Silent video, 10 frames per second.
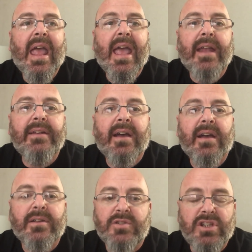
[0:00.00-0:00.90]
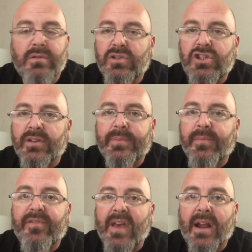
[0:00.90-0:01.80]
And she was just
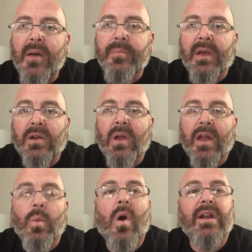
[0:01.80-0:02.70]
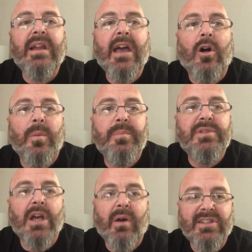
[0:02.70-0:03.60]
fed up and wanted
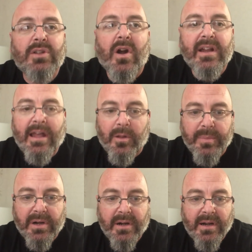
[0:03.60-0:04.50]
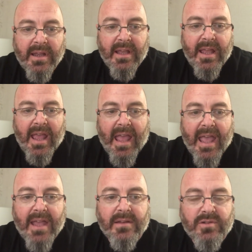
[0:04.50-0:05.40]
help. So I started helping her.
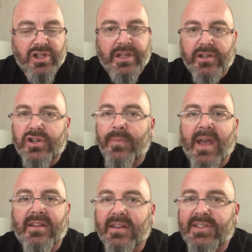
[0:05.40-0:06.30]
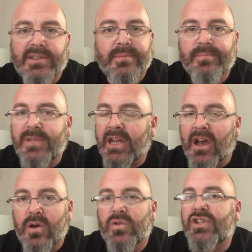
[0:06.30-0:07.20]
And she did tremendous, you
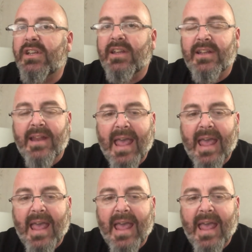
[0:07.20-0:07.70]
know, she did